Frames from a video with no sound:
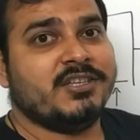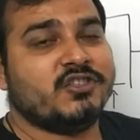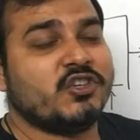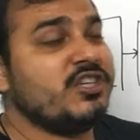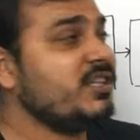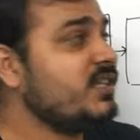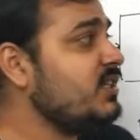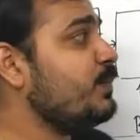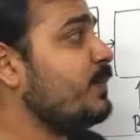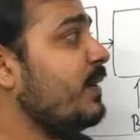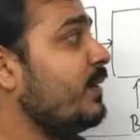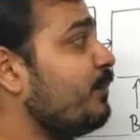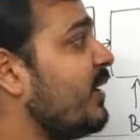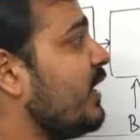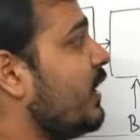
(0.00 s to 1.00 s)
So in this
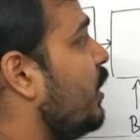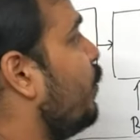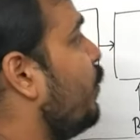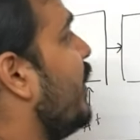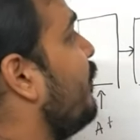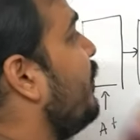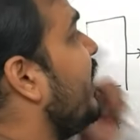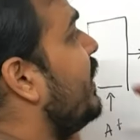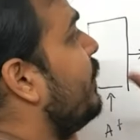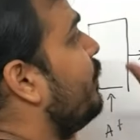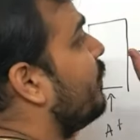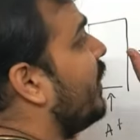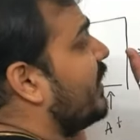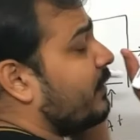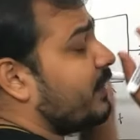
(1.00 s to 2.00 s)
particular way,
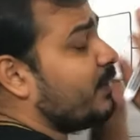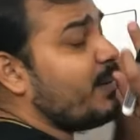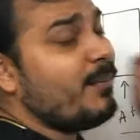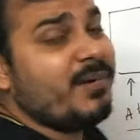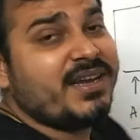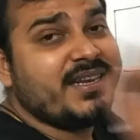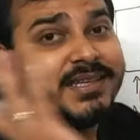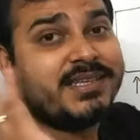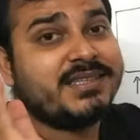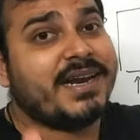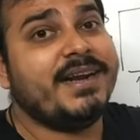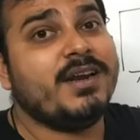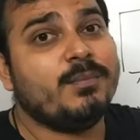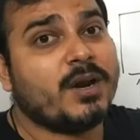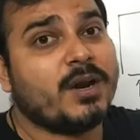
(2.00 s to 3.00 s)
we, but remember in this
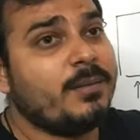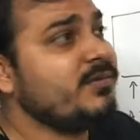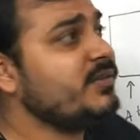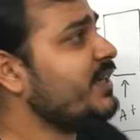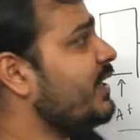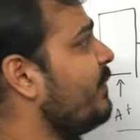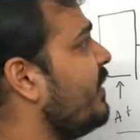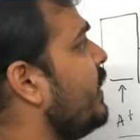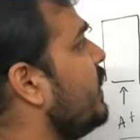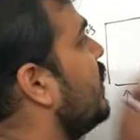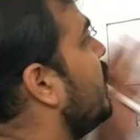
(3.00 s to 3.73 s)
kind of problem statement,